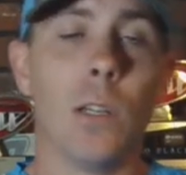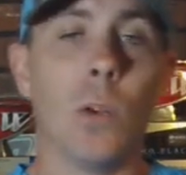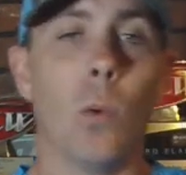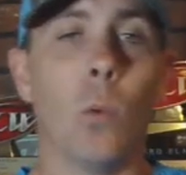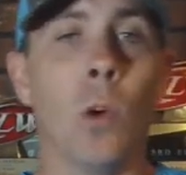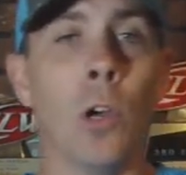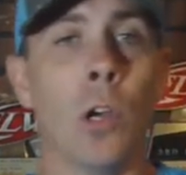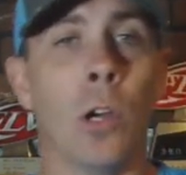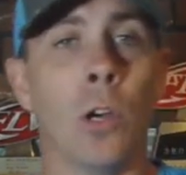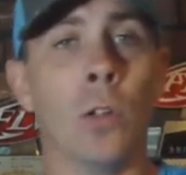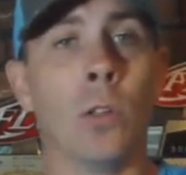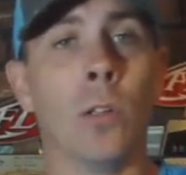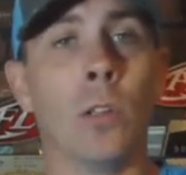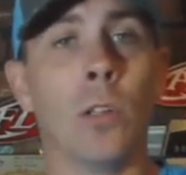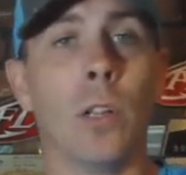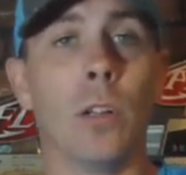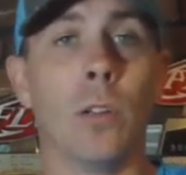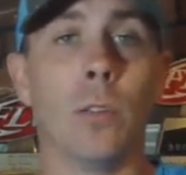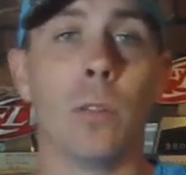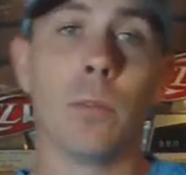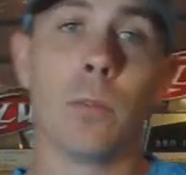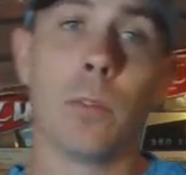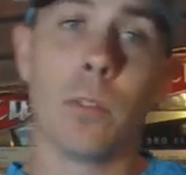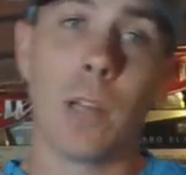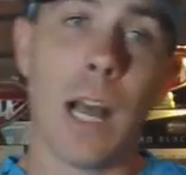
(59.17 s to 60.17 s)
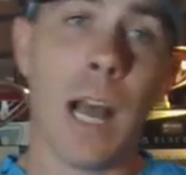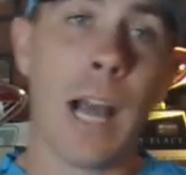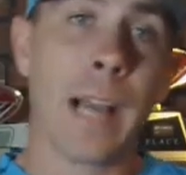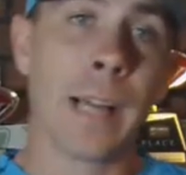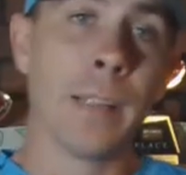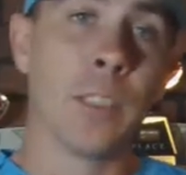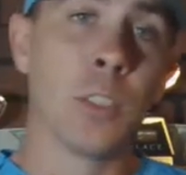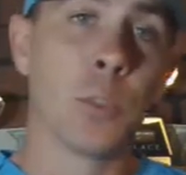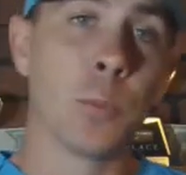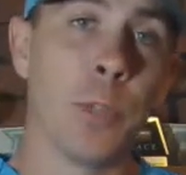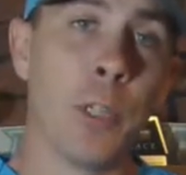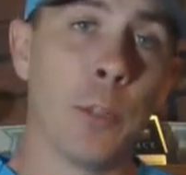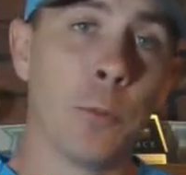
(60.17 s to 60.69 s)
Well, I
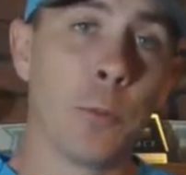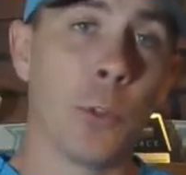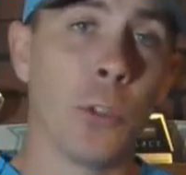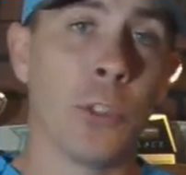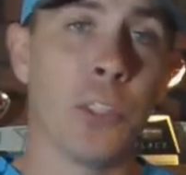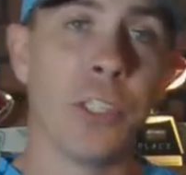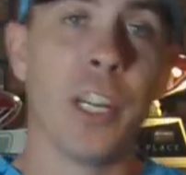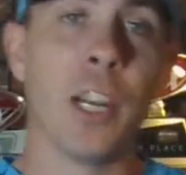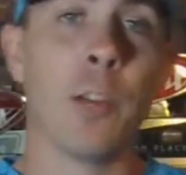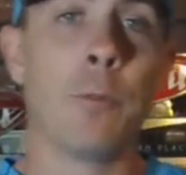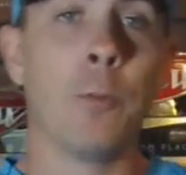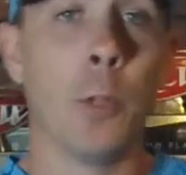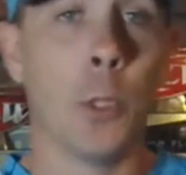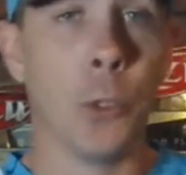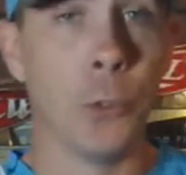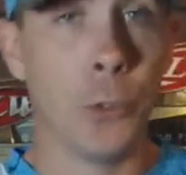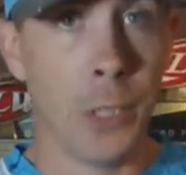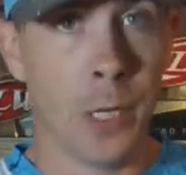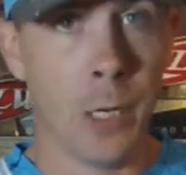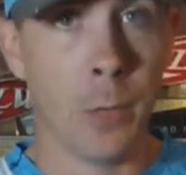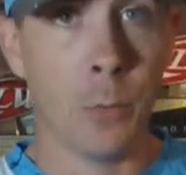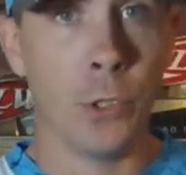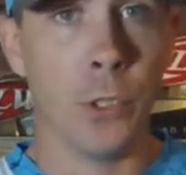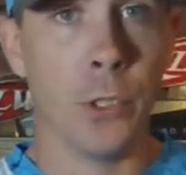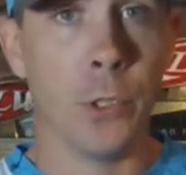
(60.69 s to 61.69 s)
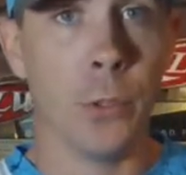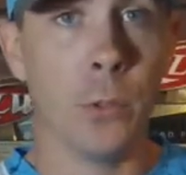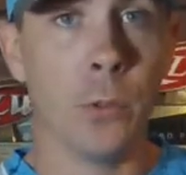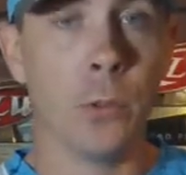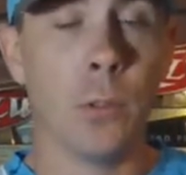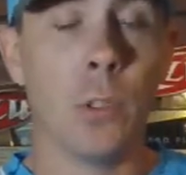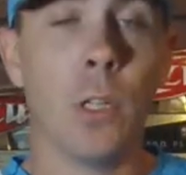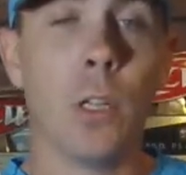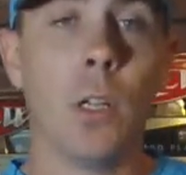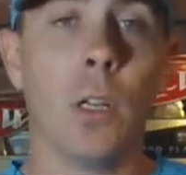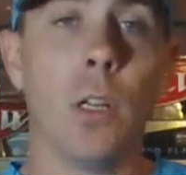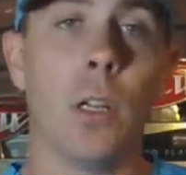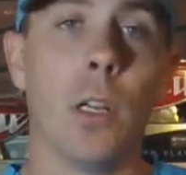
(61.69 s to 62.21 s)
can speak for the FLW,
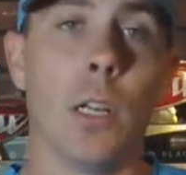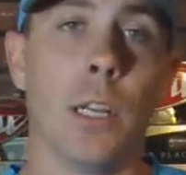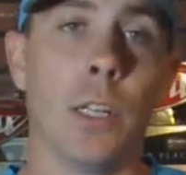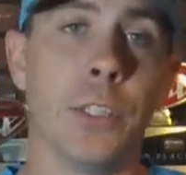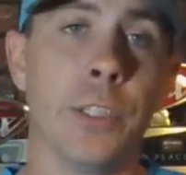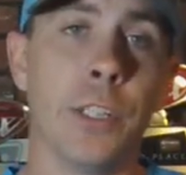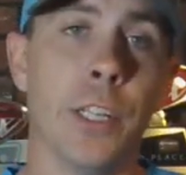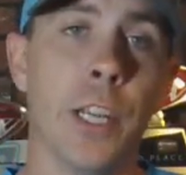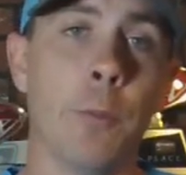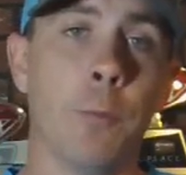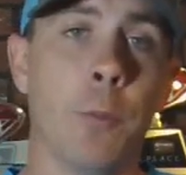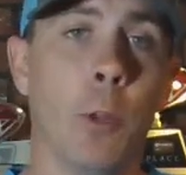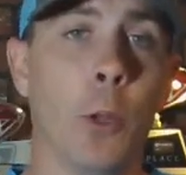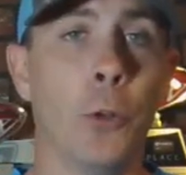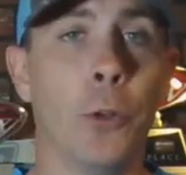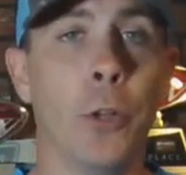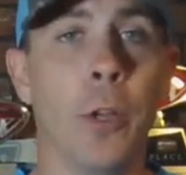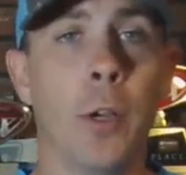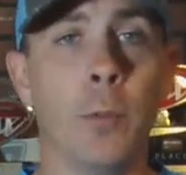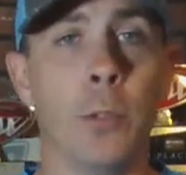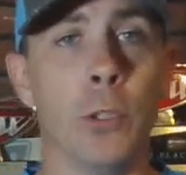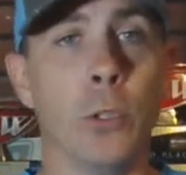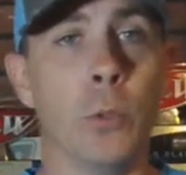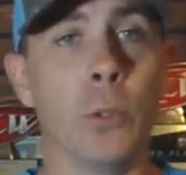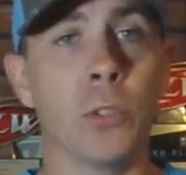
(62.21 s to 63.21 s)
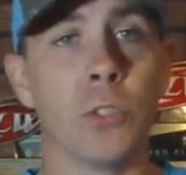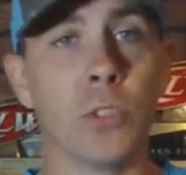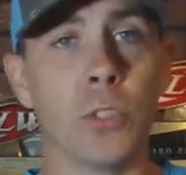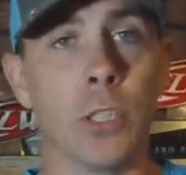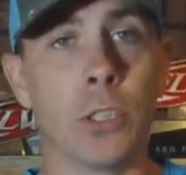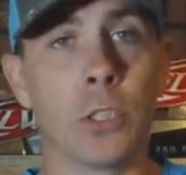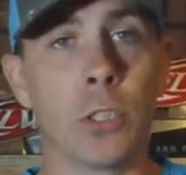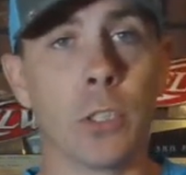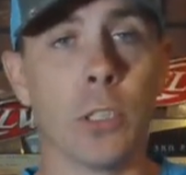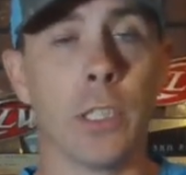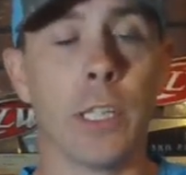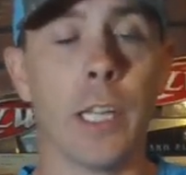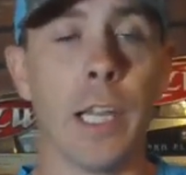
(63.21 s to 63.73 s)
and the FLW
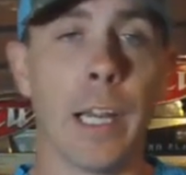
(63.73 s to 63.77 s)
essentially